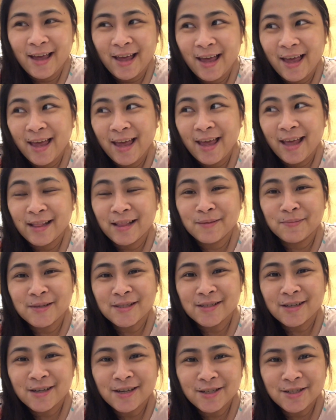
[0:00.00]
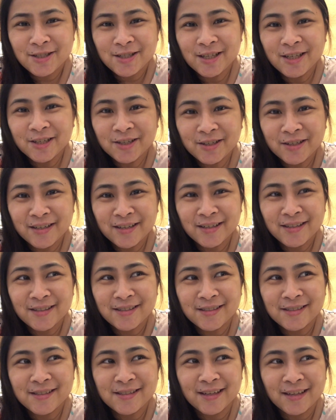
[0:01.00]
And the massage here,
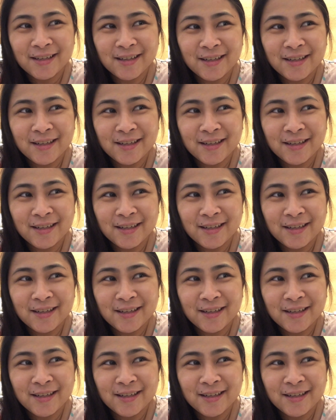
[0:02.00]
it's